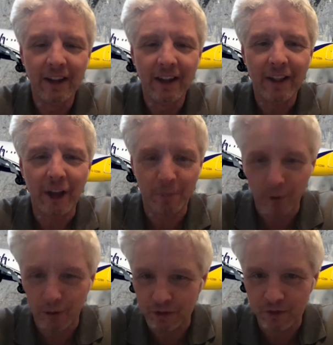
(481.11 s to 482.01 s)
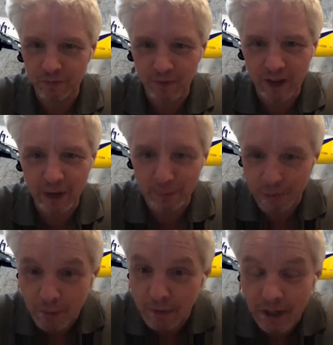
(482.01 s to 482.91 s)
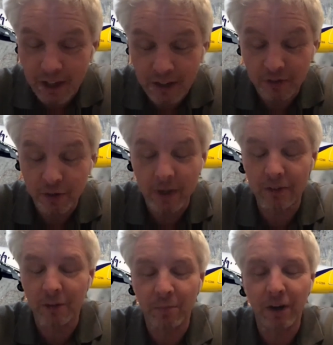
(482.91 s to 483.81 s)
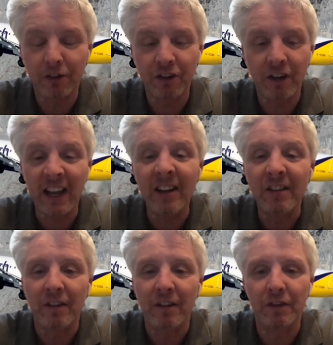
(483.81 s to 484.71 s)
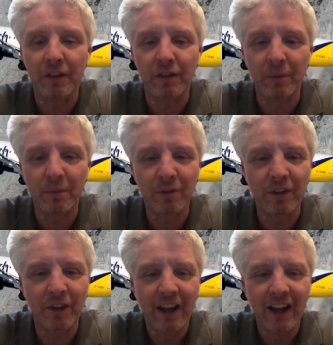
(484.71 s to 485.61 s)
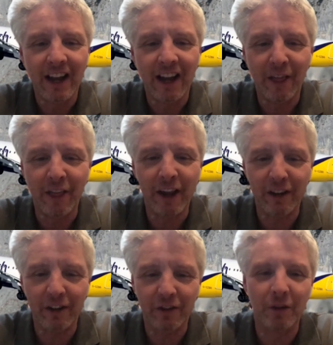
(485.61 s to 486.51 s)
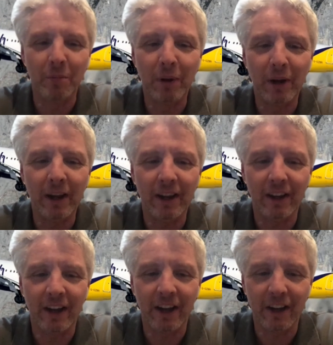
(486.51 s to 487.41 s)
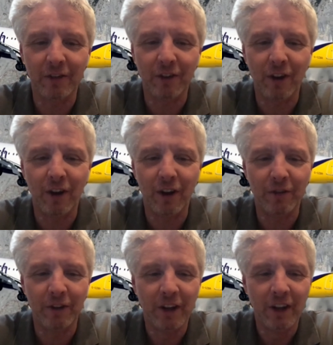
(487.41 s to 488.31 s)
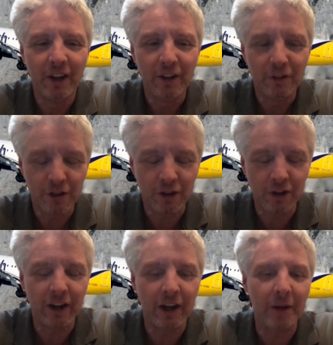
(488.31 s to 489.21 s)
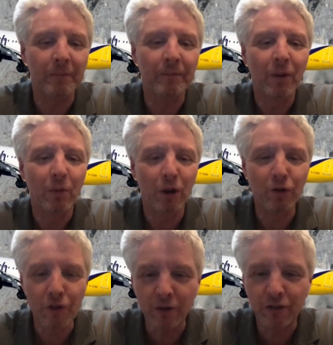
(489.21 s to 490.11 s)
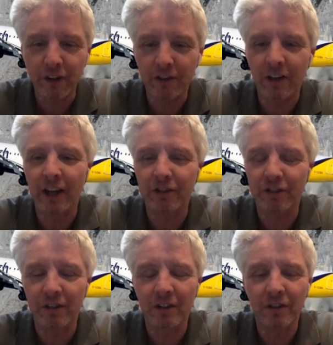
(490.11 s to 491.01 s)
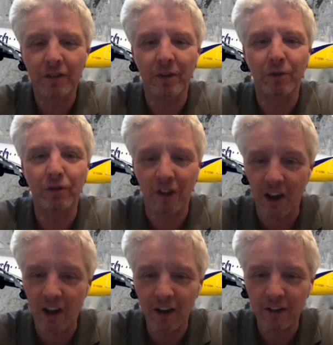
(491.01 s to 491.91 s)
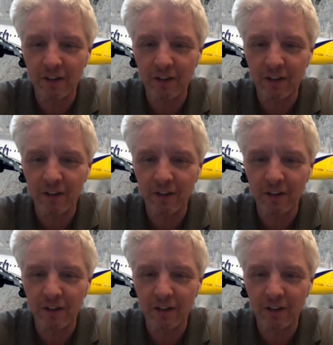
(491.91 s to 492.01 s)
That puts APU bleed, pneumatic pressure into the systems. And then it's simply a case of turning one rotary selection to start,